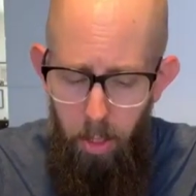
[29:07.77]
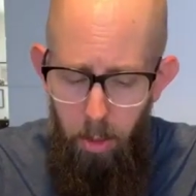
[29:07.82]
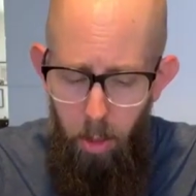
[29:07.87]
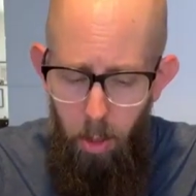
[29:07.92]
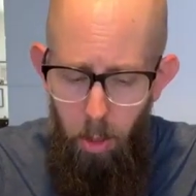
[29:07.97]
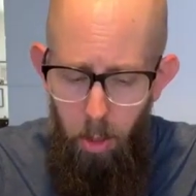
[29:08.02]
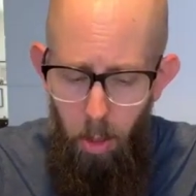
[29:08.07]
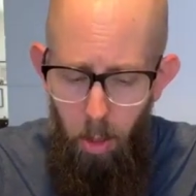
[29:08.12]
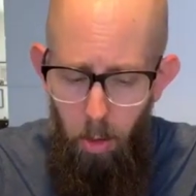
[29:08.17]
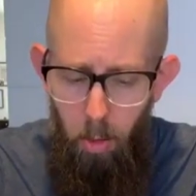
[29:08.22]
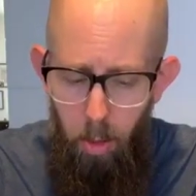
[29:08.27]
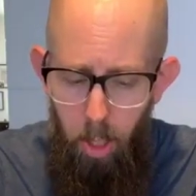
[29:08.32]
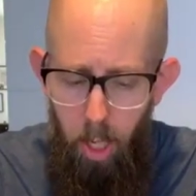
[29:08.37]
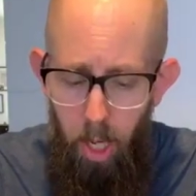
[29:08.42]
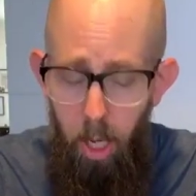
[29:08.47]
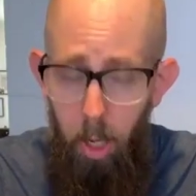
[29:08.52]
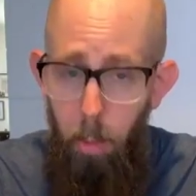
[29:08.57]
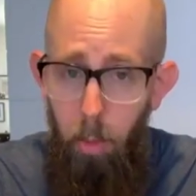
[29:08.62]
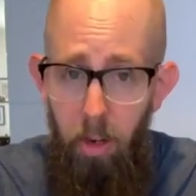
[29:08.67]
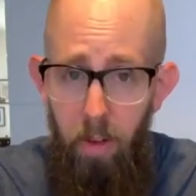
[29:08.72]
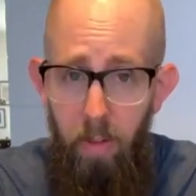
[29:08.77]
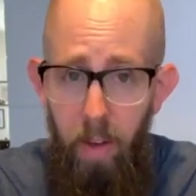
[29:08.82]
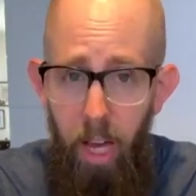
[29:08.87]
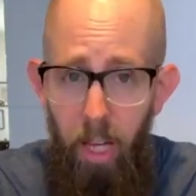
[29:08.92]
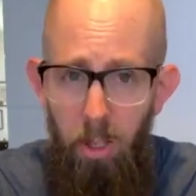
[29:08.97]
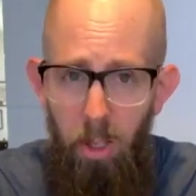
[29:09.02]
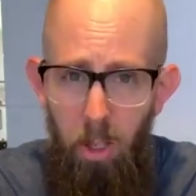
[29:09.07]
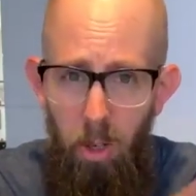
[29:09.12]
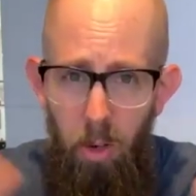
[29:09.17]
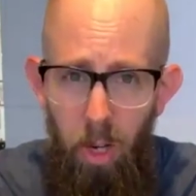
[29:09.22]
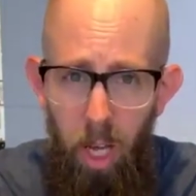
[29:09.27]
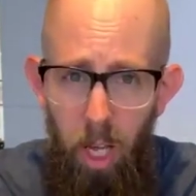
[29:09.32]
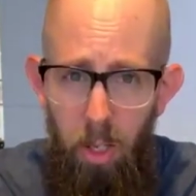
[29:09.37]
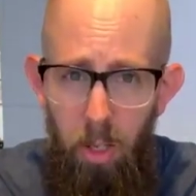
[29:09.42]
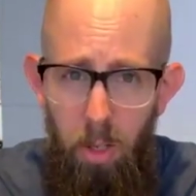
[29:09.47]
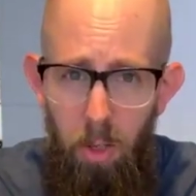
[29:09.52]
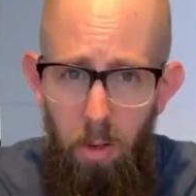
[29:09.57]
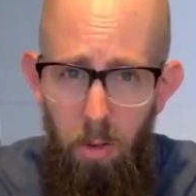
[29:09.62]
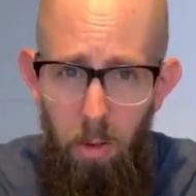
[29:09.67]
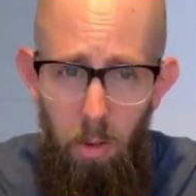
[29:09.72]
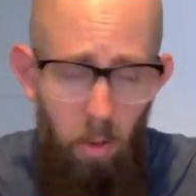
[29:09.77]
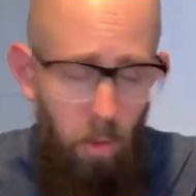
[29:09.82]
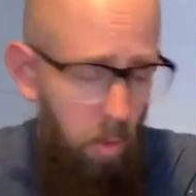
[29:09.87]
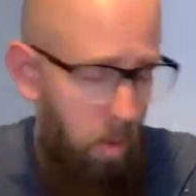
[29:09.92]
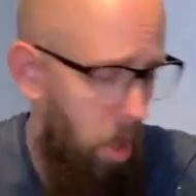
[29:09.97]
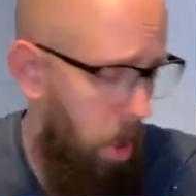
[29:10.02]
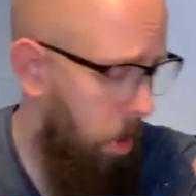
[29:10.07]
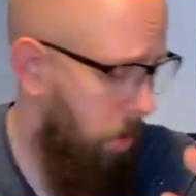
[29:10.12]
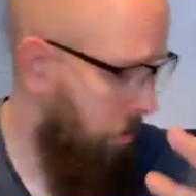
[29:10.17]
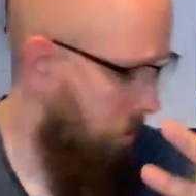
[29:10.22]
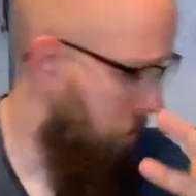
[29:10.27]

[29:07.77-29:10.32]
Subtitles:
And so it got here pretty fast. 2 days through.